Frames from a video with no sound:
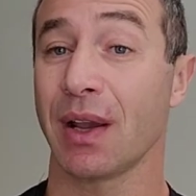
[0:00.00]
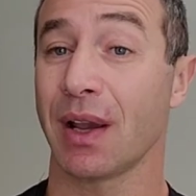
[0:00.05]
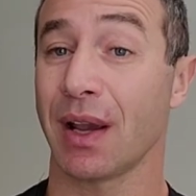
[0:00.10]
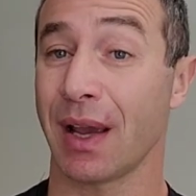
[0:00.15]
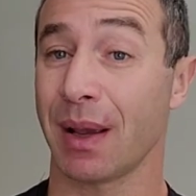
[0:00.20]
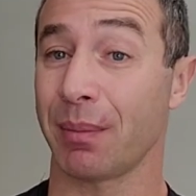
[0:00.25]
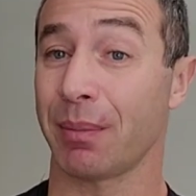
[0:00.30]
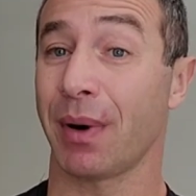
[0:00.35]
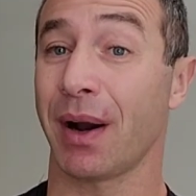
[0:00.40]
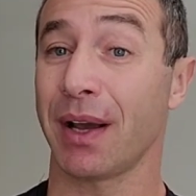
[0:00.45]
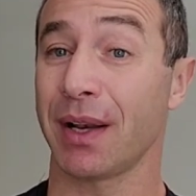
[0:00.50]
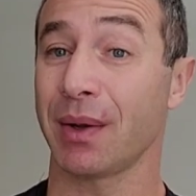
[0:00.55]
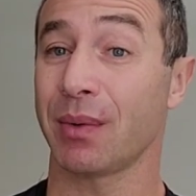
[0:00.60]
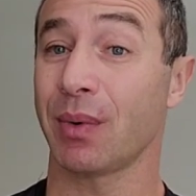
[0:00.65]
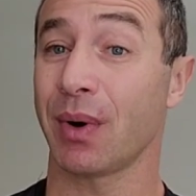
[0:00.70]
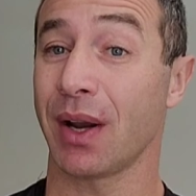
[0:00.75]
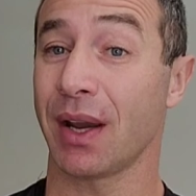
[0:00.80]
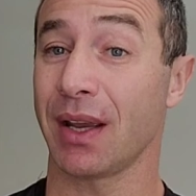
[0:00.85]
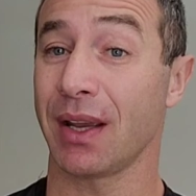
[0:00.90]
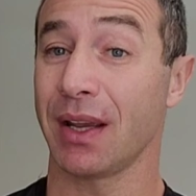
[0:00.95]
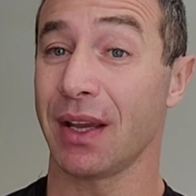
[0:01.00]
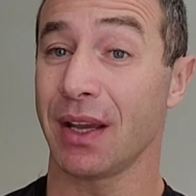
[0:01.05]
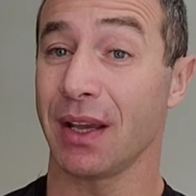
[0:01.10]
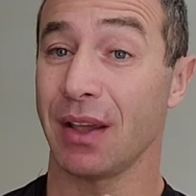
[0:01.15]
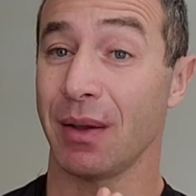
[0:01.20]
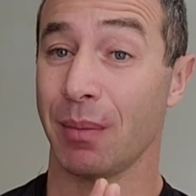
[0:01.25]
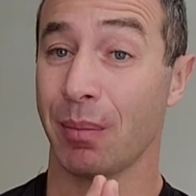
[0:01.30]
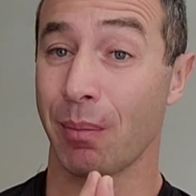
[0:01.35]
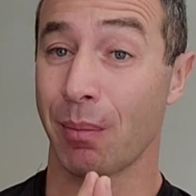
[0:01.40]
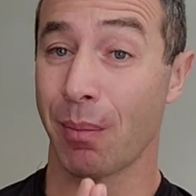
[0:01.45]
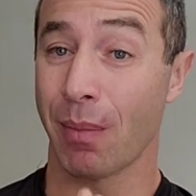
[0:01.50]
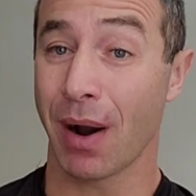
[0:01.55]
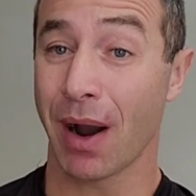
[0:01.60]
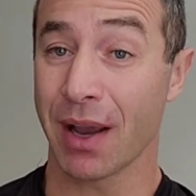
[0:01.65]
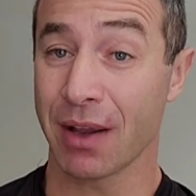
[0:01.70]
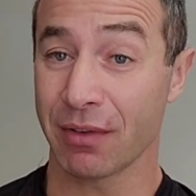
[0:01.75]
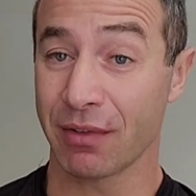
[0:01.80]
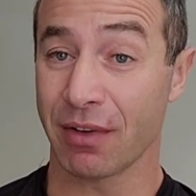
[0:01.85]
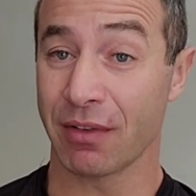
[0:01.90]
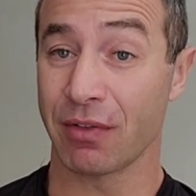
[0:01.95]
And by the way,
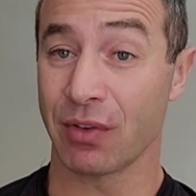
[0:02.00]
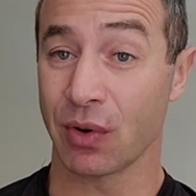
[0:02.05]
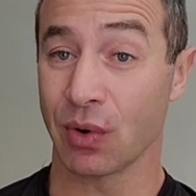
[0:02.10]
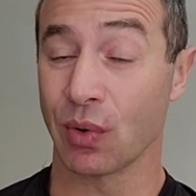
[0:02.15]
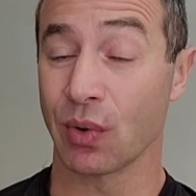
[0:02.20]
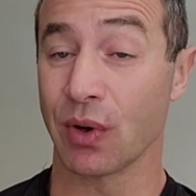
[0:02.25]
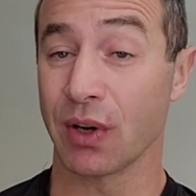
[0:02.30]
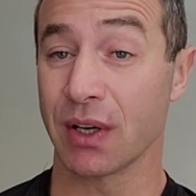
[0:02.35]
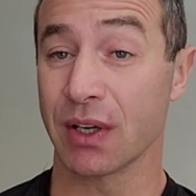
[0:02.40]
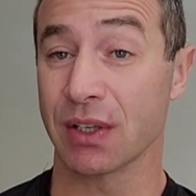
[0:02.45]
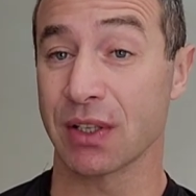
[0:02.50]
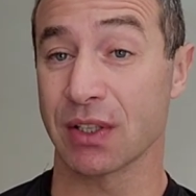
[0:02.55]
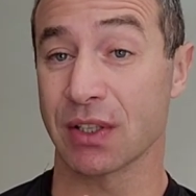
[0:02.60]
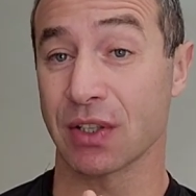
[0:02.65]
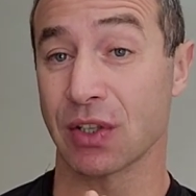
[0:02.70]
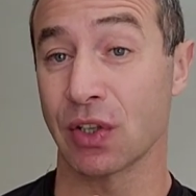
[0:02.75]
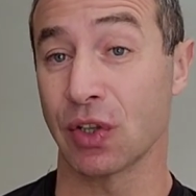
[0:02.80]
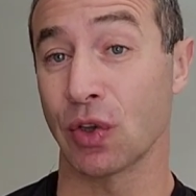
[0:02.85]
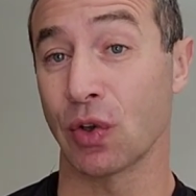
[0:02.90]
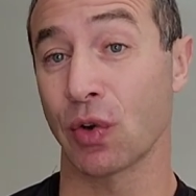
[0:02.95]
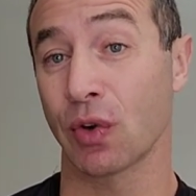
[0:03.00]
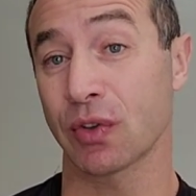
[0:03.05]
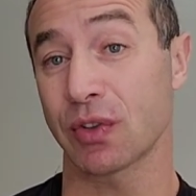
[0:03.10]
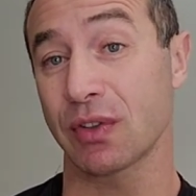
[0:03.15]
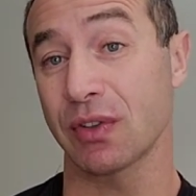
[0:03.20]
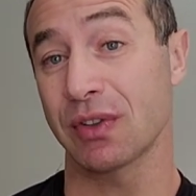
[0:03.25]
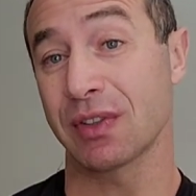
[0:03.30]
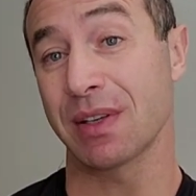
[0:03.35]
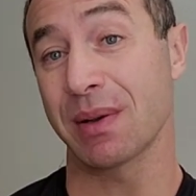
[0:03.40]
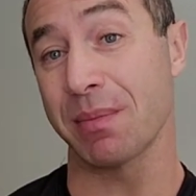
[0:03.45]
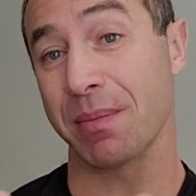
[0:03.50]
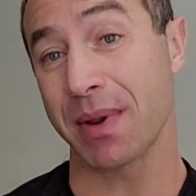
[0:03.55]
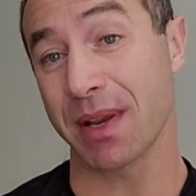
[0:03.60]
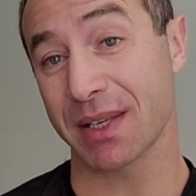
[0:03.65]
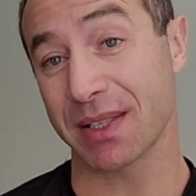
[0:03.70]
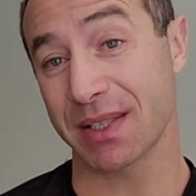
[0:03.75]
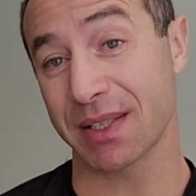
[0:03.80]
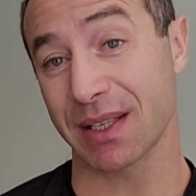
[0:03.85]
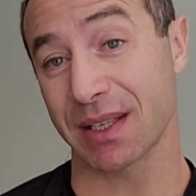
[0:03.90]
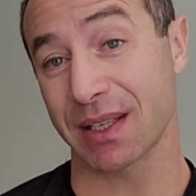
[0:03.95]
my review is not
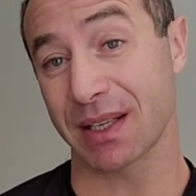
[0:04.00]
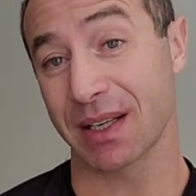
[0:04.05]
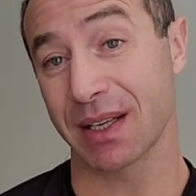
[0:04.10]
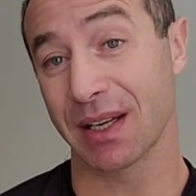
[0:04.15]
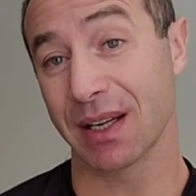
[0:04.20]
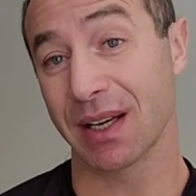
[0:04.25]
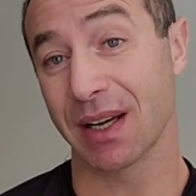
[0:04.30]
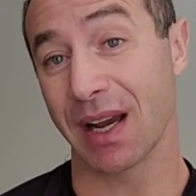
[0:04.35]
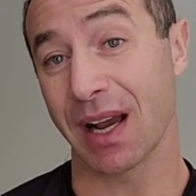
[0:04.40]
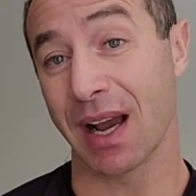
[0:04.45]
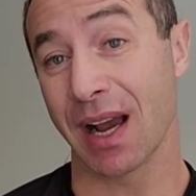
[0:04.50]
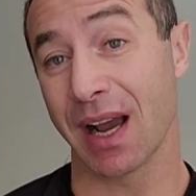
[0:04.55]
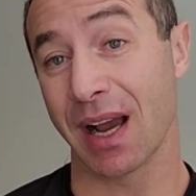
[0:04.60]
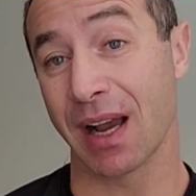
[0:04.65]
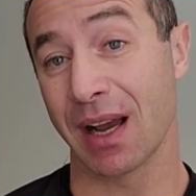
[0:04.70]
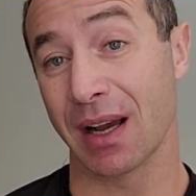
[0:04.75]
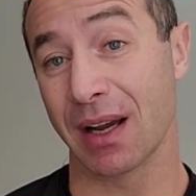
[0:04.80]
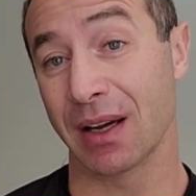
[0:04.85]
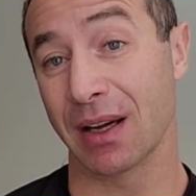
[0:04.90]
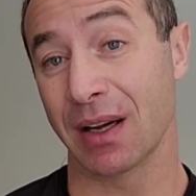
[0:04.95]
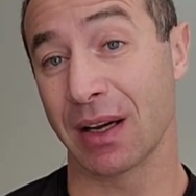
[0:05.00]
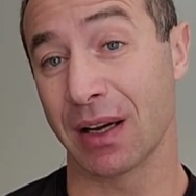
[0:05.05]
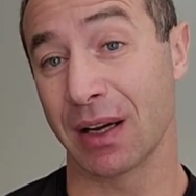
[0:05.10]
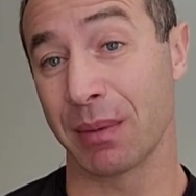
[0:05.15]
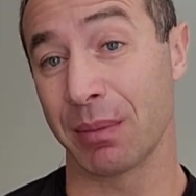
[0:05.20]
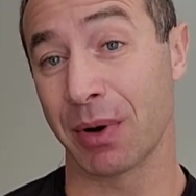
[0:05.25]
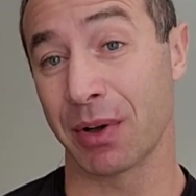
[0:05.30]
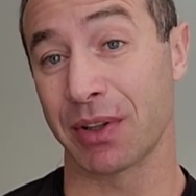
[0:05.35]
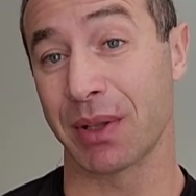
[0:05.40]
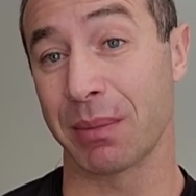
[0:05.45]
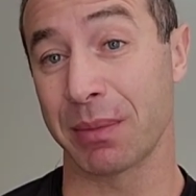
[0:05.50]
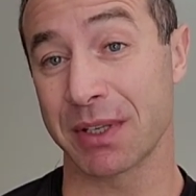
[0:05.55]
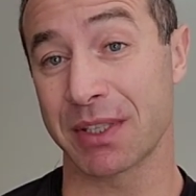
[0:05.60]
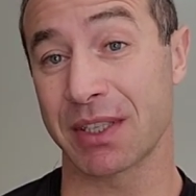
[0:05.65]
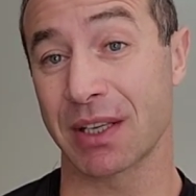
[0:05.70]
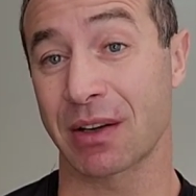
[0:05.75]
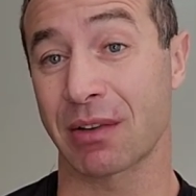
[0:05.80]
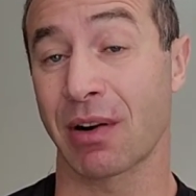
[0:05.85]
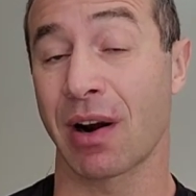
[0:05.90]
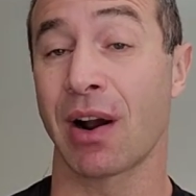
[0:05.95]
domestic, about
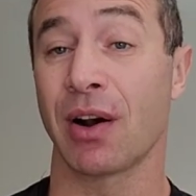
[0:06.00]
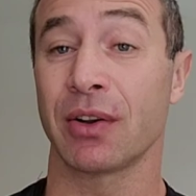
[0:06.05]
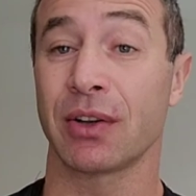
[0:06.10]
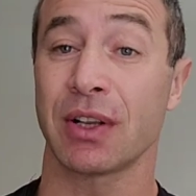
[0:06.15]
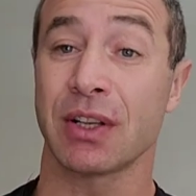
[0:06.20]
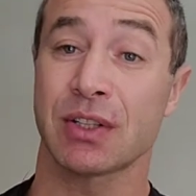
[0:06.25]
domestic route.